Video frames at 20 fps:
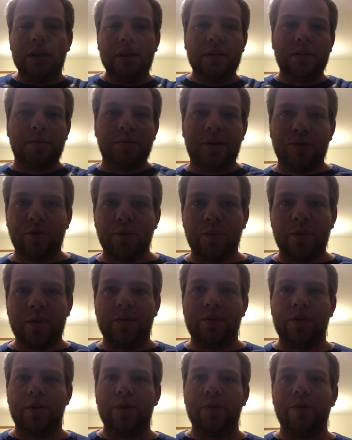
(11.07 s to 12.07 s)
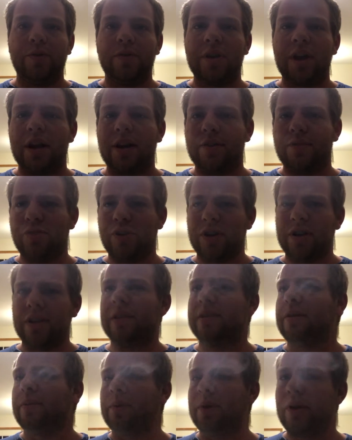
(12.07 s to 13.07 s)
some different reviews, kind of trying to
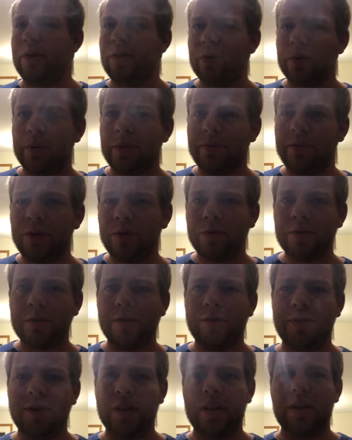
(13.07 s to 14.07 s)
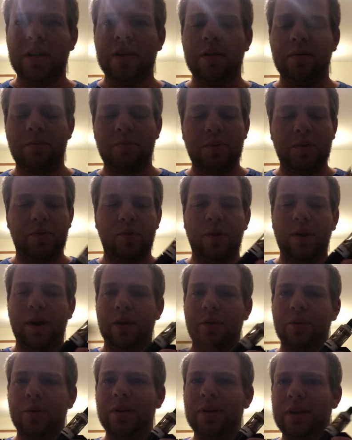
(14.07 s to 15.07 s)
see what other reviewers have seen before I
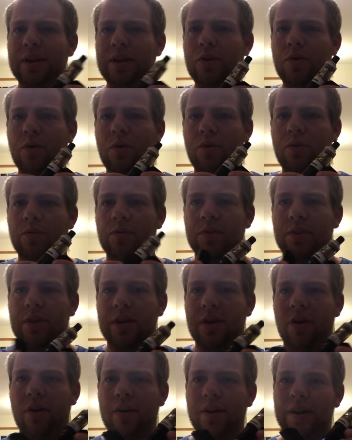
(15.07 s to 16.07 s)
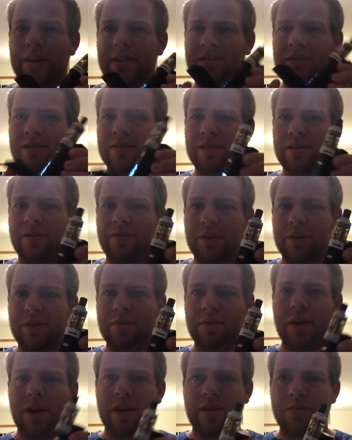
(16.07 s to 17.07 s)
really go over the
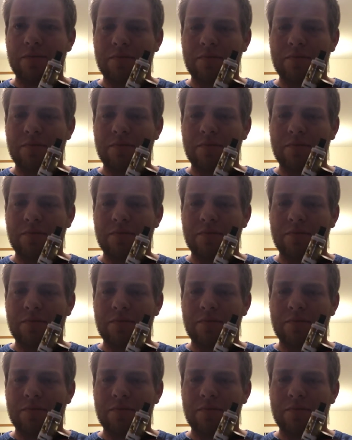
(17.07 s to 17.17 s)
Rx75.